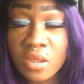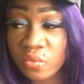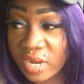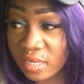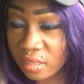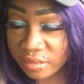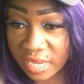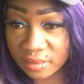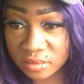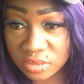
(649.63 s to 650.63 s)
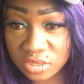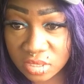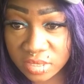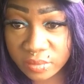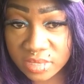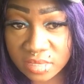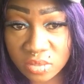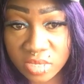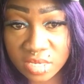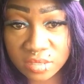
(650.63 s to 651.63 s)
right? Okay. So he was like,
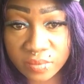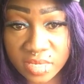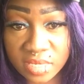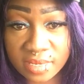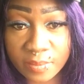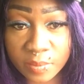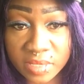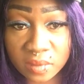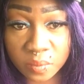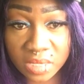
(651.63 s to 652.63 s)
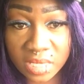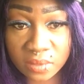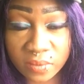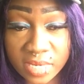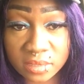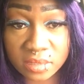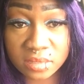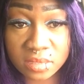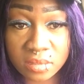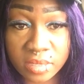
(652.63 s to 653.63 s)
okay, you ready to eat? I'm going to make your plate, right? So I
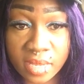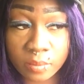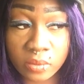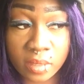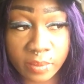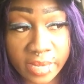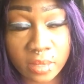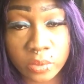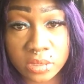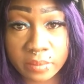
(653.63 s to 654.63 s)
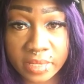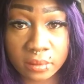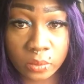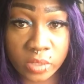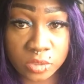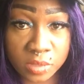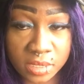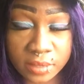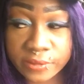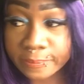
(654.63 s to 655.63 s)
was like, okay, I'll be right back. I went to the bathroom and washed my
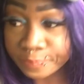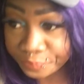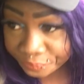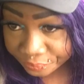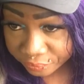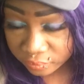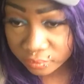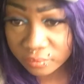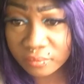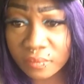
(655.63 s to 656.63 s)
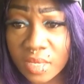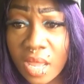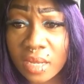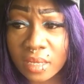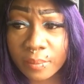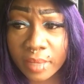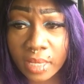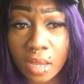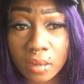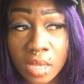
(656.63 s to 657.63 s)
hands. I come
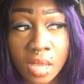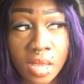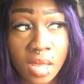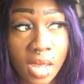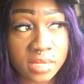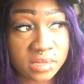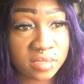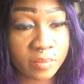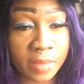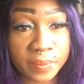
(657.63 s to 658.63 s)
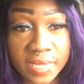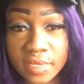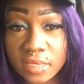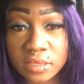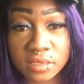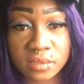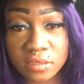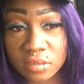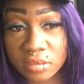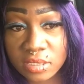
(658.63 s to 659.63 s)
back out. I see on my plate, he just,
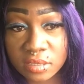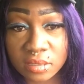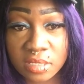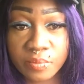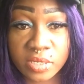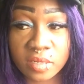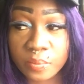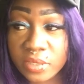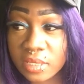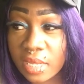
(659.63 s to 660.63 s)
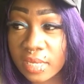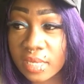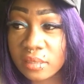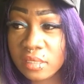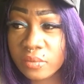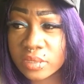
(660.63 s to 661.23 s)
you know, he took the liberty of putting like, I think it